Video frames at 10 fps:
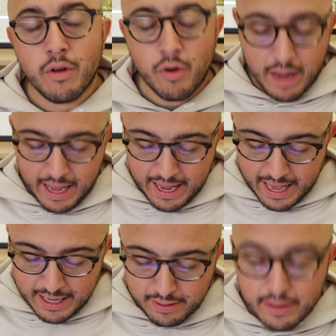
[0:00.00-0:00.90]
Okay,
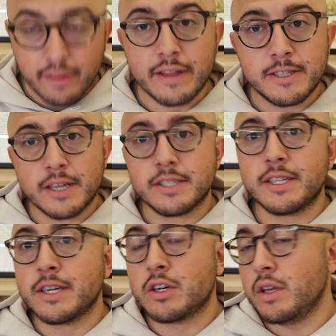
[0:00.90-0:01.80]
anything that
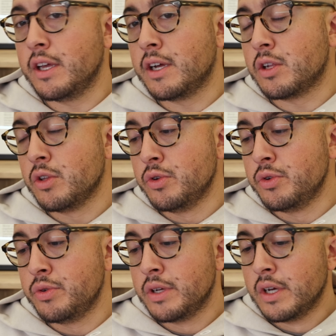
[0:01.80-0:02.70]
doesn't
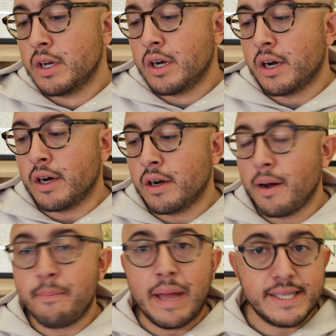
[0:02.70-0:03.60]
include
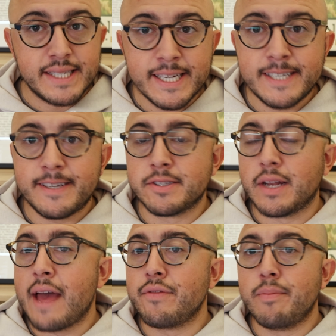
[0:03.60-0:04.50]
a base hit,
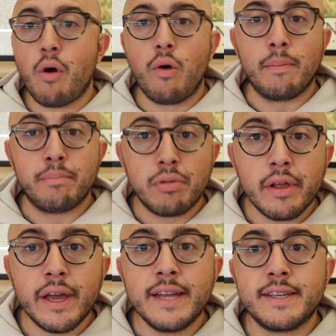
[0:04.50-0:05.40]
doesn't have the ball in
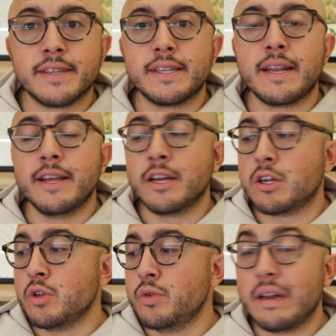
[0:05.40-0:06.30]
play, doesn't
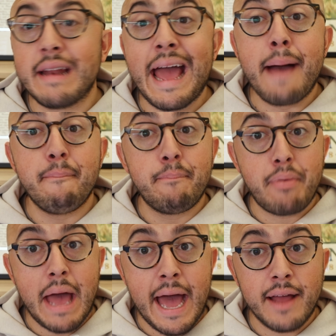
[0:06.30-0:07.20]
include an
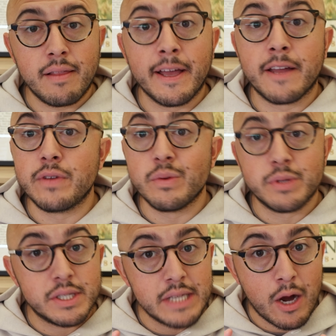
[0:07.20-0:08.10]
at-bat, like if it
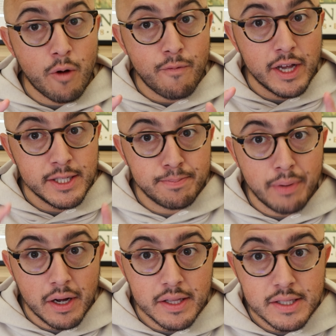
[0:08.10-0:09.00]
was a sacrifice
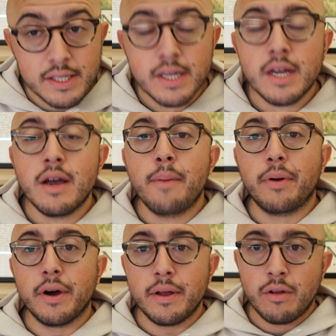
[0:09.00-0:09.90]
bunt,
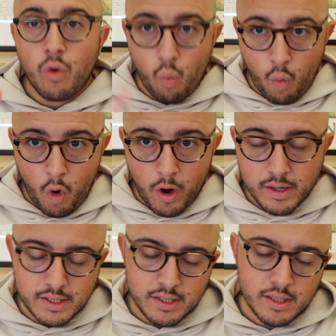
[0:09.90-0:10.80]
but
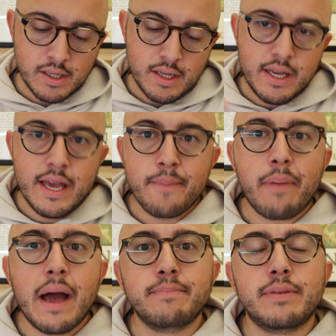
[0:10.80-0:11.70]
walks, hit
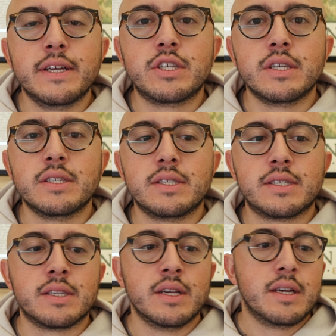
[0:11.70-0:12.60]
by
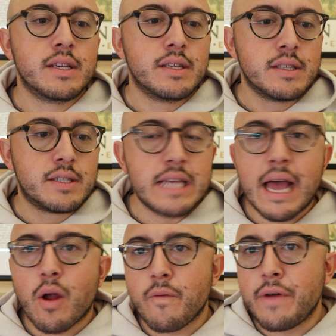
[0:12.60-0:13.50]
pitches,
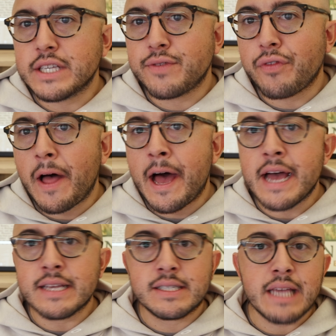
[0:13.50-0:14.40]
sacrifice
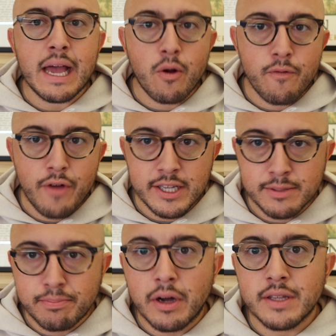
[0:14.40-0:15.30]
flies, sacrifice
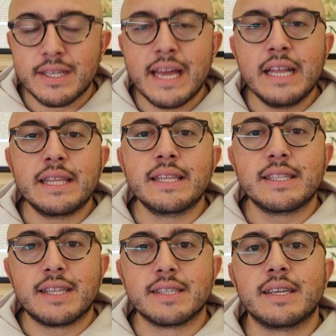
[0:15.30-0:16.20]
bunts, anything
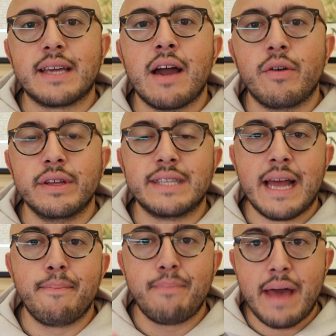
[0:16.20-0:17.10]
that doesn't count as an
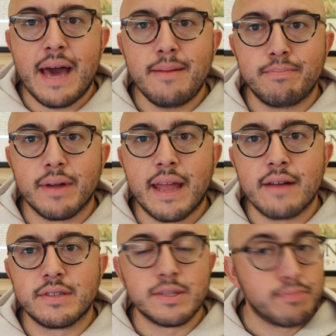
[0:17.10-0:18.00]
at-bat but
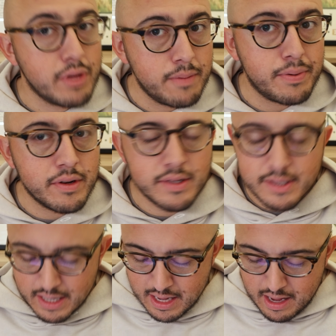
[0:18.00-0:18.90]
counts as a plate
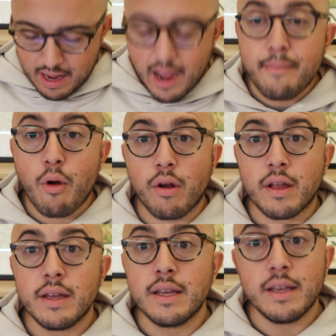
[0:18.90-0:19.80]
appearance, I
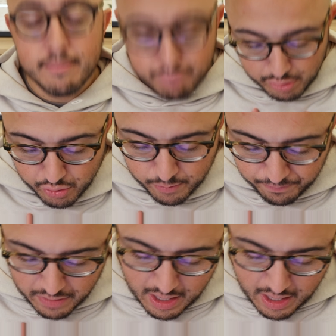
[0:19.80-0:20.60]
mark in blue.